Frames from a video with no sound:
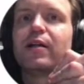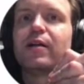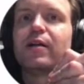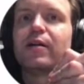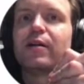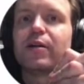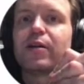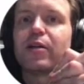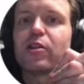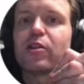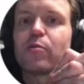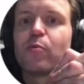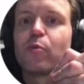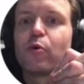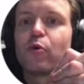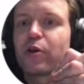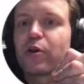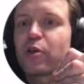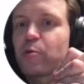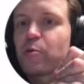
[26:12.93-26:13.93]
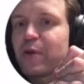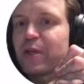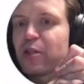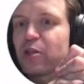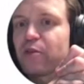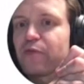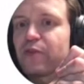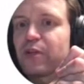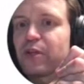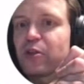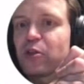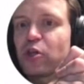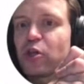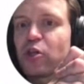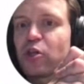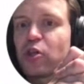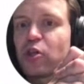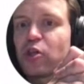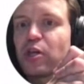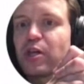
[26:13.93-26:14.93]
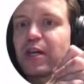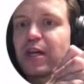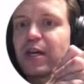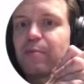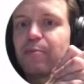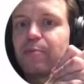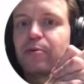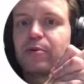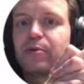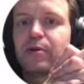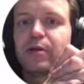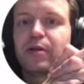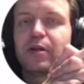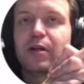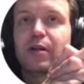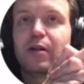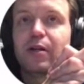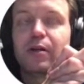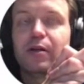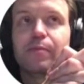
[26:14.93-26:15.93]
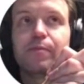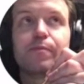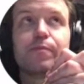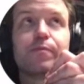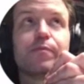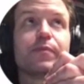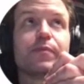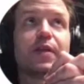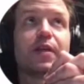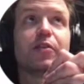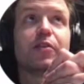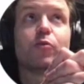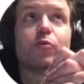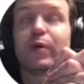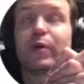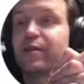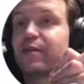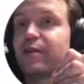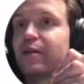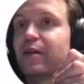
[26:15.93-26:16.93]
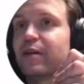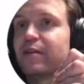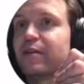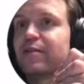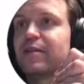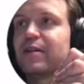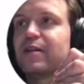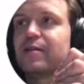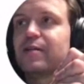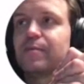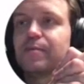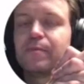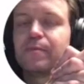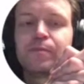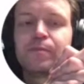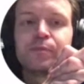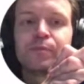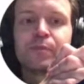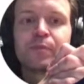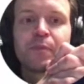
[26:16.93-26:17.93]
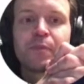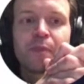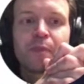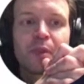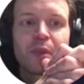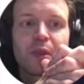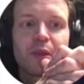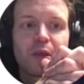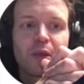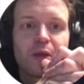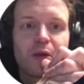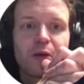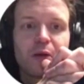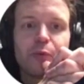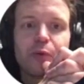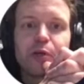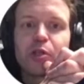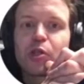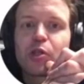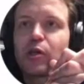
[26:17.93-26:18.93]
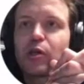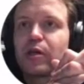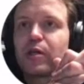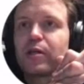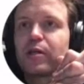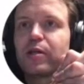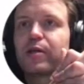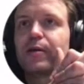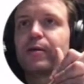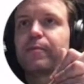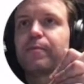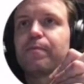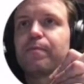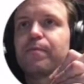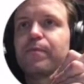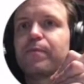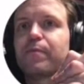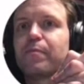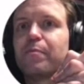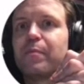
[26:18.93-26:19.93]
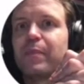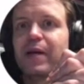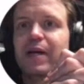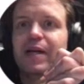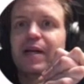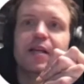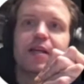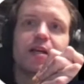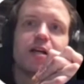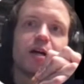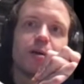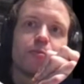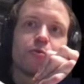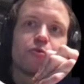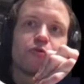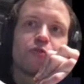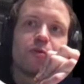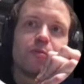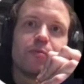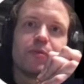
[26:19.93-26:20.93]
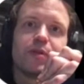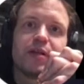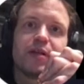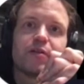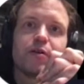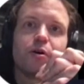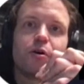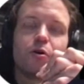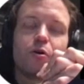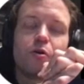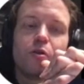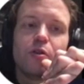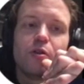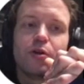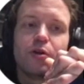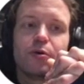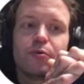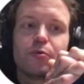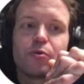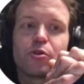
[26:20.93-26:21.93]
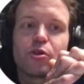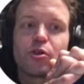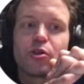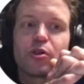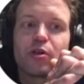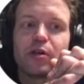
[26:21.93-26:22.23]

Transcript: It's more expensive than CCC camp in 2019, which mainly comes from that all those